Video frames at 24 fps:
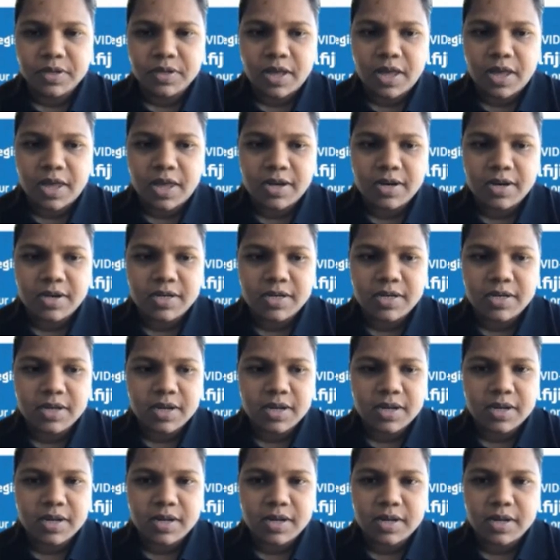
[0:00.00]
And,
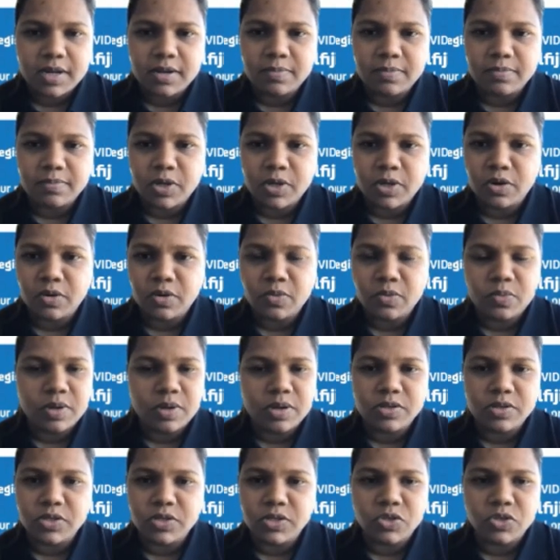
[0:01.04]

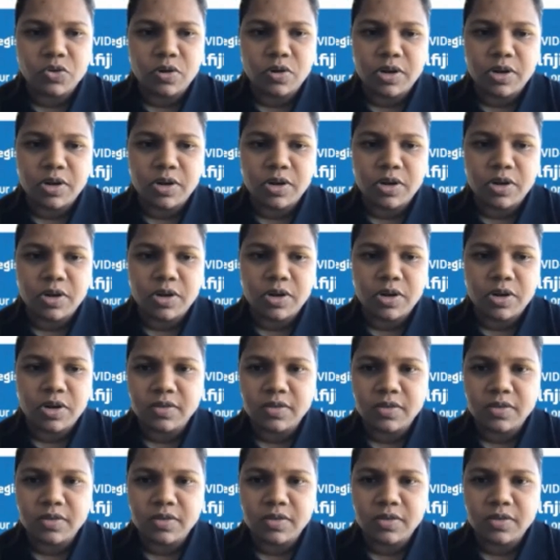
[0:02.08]
it's all out there,